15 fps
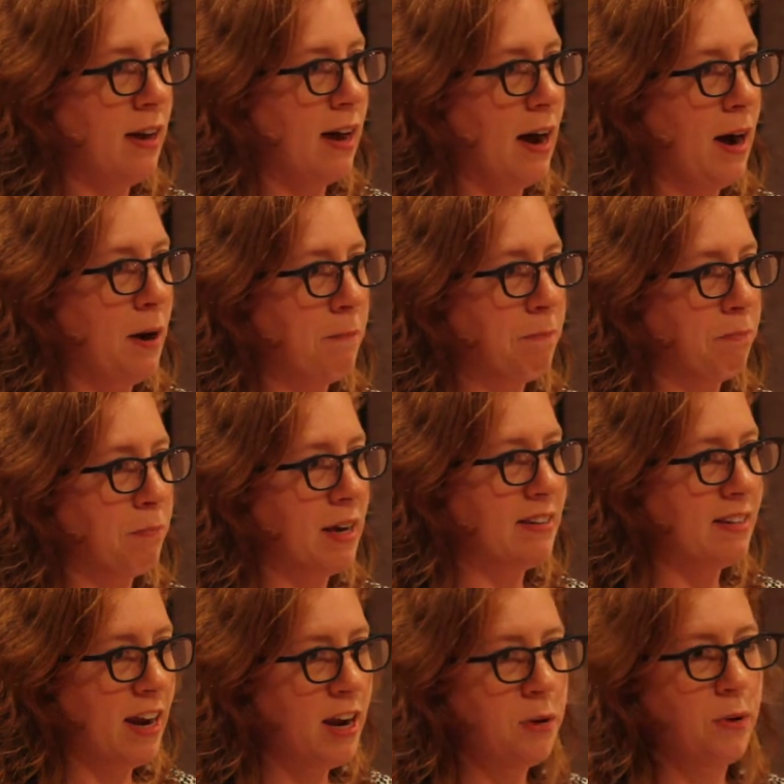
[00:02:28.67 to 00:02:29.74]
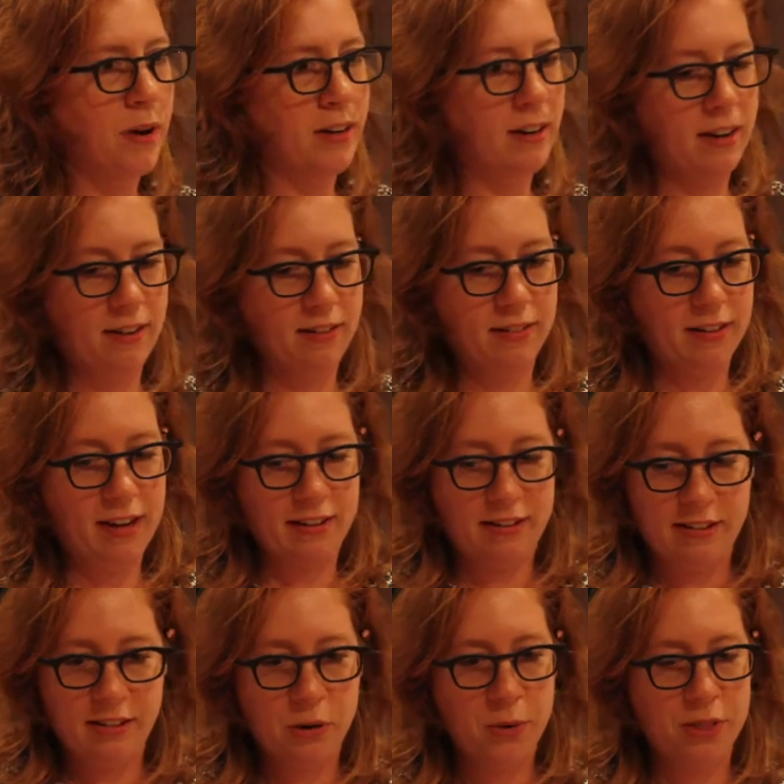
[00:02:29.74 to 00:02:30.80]
because anyone
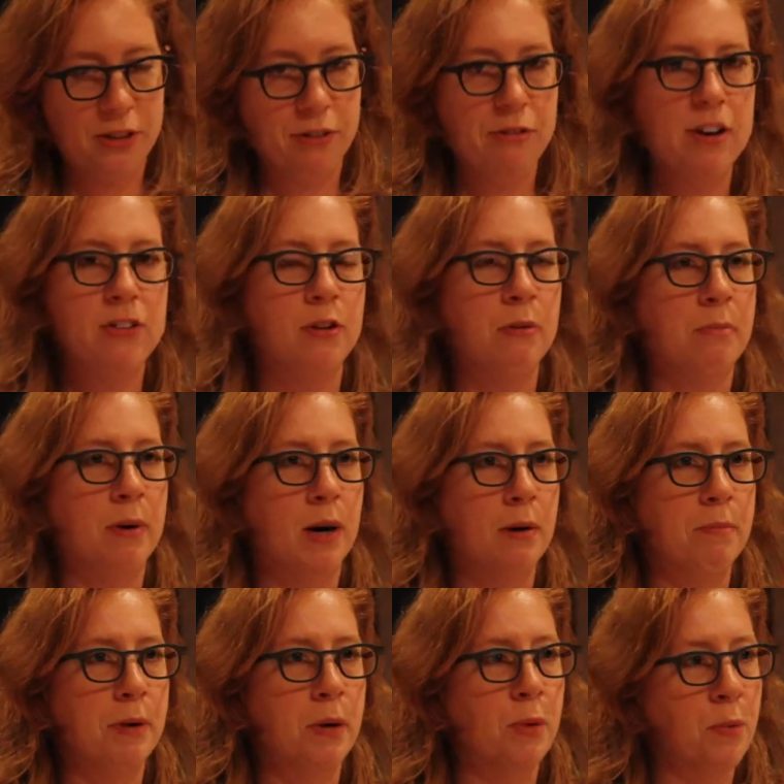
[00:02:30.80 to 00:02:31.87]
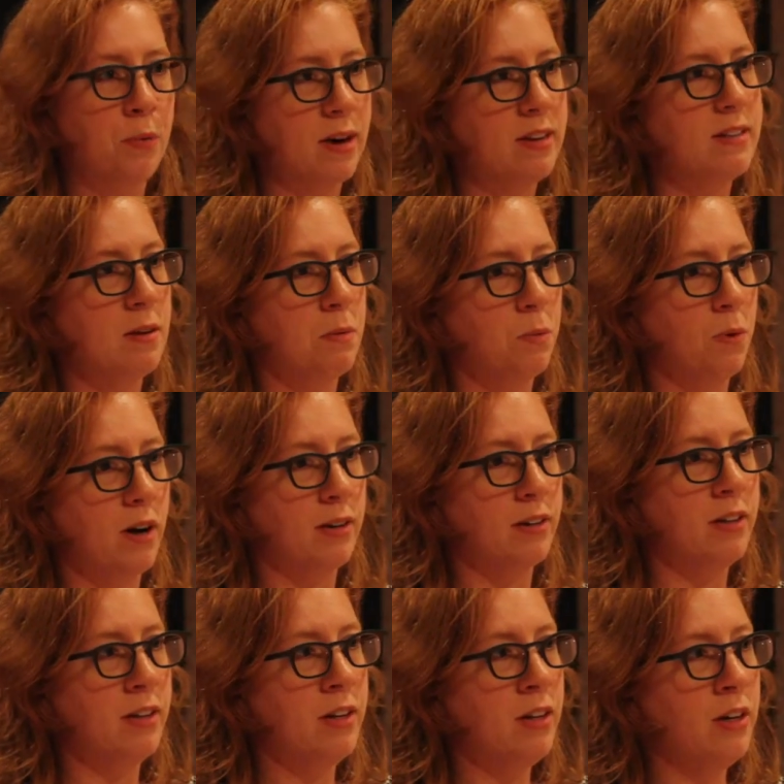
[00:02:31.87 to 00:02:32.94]
can deal with the Russian part, but we want someone